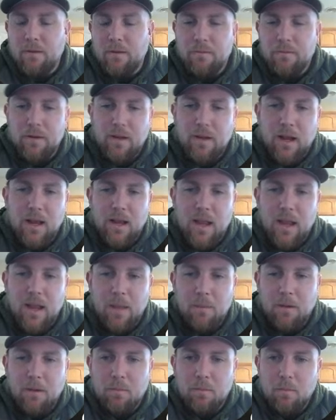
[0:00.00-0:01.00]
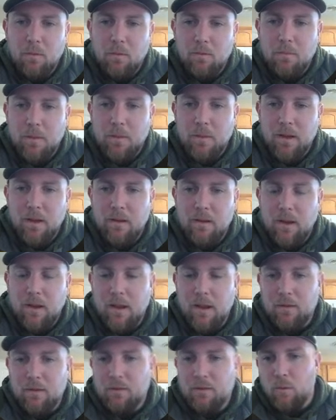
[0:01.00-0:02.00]
of a dynamic movement,
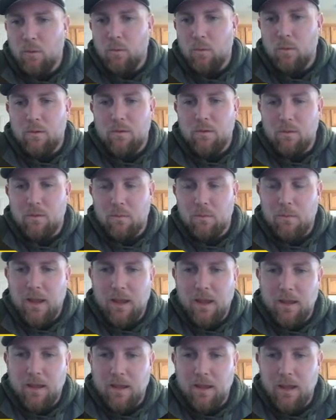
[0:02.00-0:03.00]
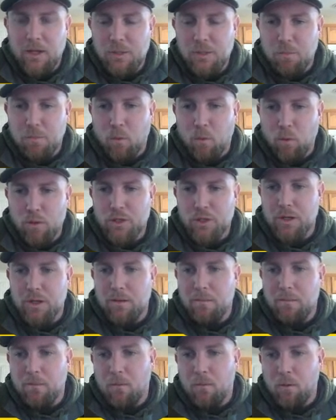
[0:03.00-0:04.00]
so to make each
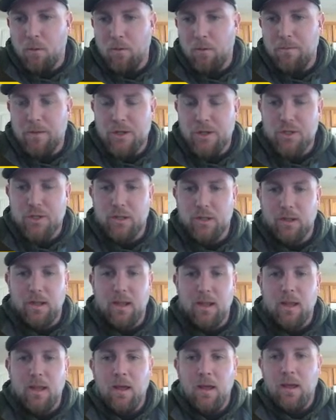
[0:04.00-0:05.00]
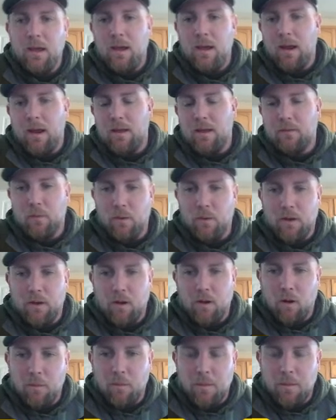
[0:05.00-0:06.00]
portion more efficiently so it
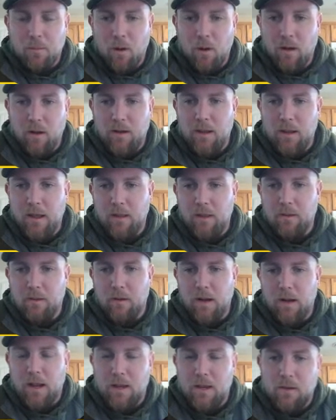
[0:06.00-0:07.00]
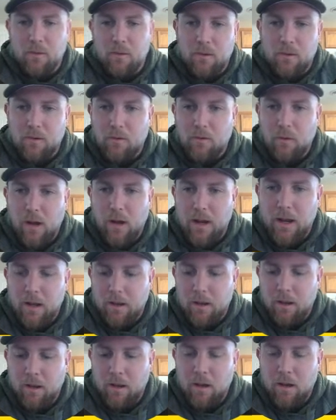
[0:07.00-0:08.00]
can all be brought together and you can create
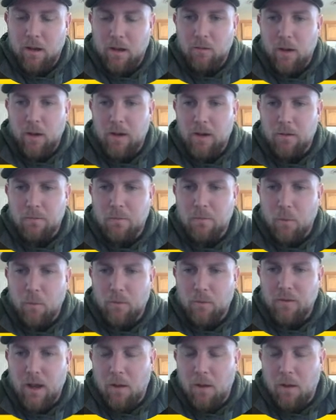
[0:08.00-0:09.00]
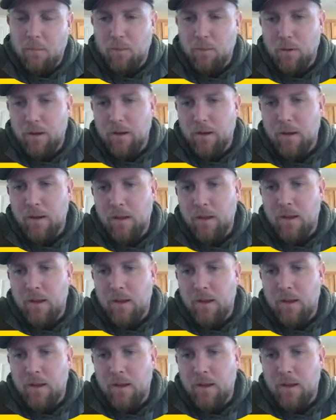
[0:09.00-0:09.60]
a greater force output